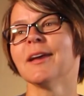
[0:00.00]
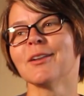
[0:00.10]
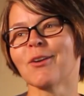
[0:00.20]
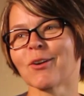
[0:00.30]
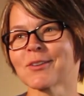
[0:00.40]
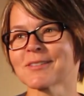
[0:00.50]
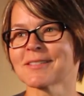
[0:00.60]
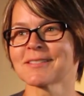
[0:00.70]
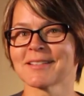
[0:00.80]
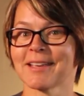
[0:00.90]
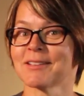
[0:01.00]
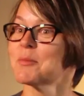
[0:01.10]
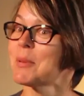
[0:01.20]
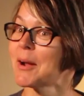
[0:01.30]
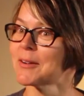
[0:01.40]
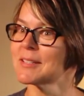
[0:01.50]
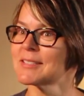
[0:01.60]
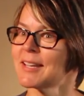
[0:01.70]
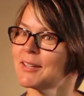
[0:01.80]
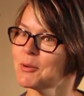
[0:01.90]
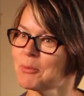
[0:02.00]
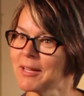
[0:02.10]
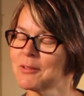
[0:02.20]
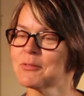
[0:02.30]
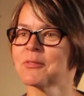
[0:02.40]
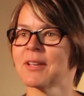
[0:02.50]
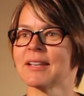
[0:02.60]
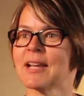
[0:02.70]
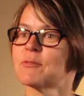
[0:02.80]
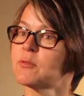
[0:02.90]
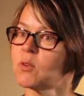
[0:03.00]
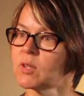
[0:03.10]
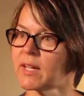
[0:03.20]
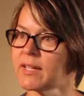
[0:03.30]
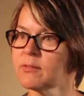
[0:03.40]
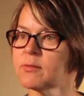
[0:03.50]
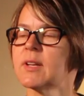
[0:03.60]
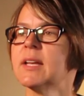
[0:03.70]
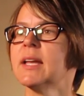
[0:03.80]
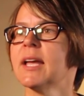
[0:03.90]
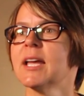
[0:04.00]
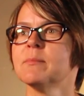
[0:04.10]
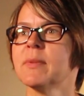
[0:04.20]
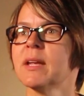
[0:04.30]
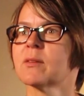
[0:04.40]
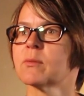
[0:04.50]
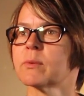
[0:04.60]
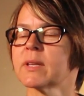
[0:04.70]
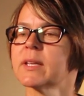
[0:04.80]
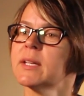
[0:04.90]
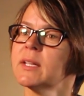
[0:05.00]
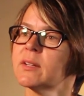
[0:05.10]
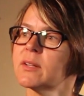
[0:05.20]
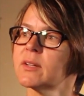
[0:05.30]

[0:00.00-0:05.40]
an artist and a parent and a wife and have a full life and make really